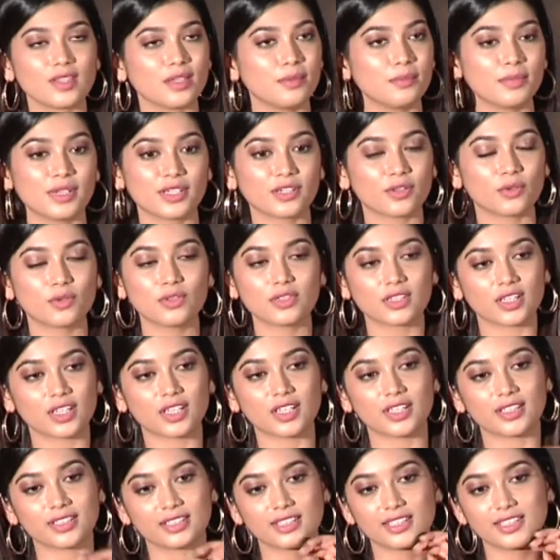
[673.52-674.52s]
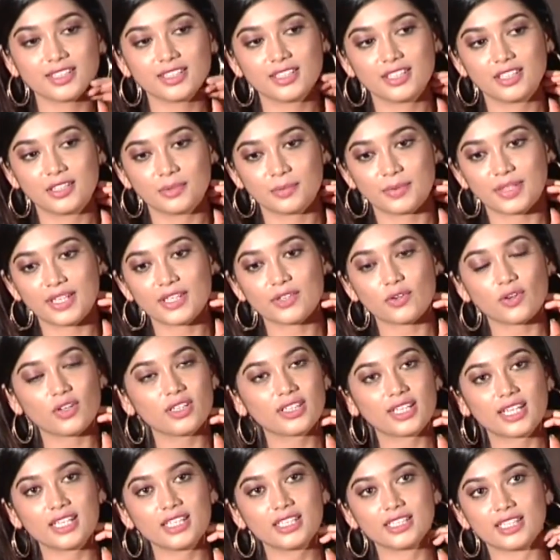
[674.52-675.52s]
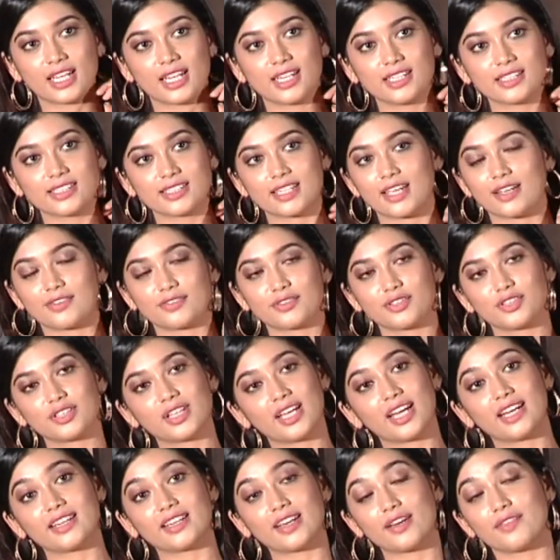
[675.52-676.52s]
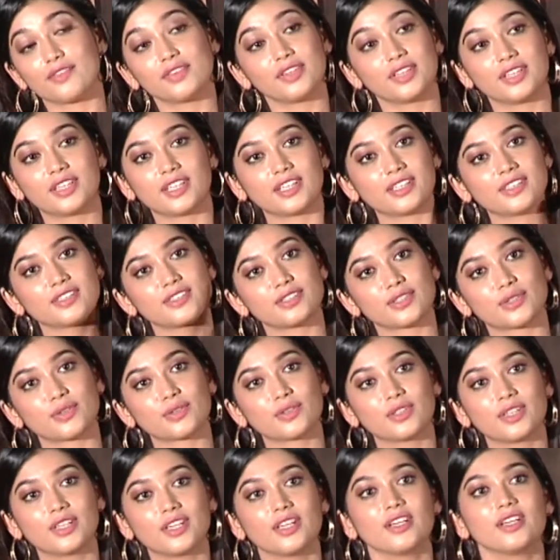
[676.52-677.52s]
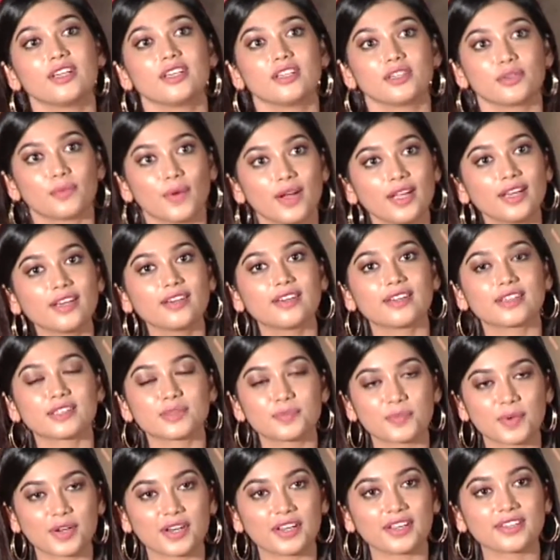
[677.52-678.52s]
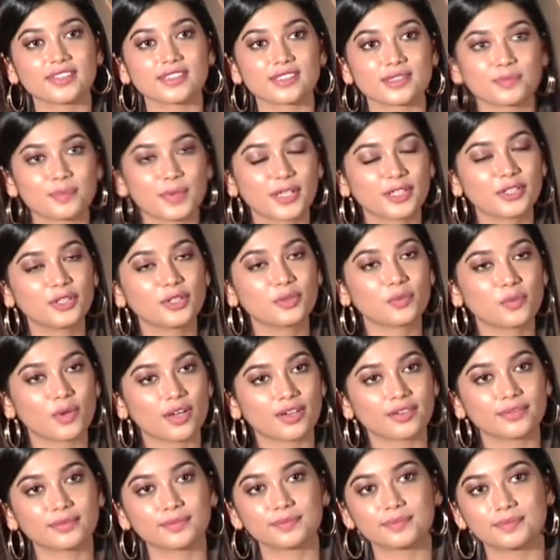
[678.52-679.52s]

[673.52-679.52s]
But oh God, we had all kind of dance after that, everything. So quite an experience, but good one.